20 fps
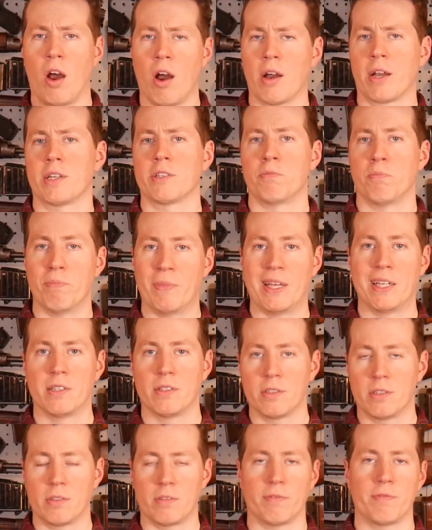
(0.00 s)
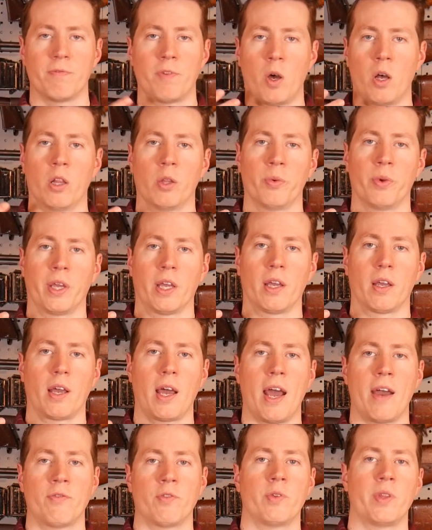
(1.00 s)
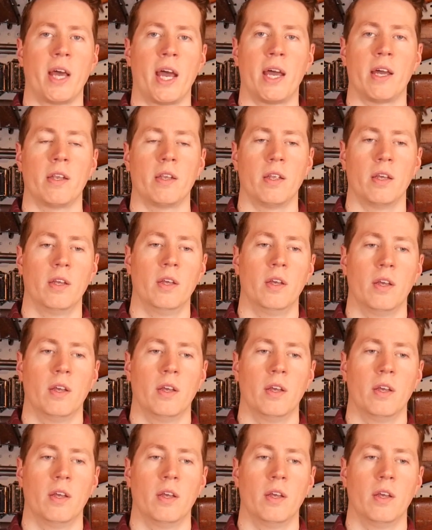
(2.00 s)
August Mins following after that.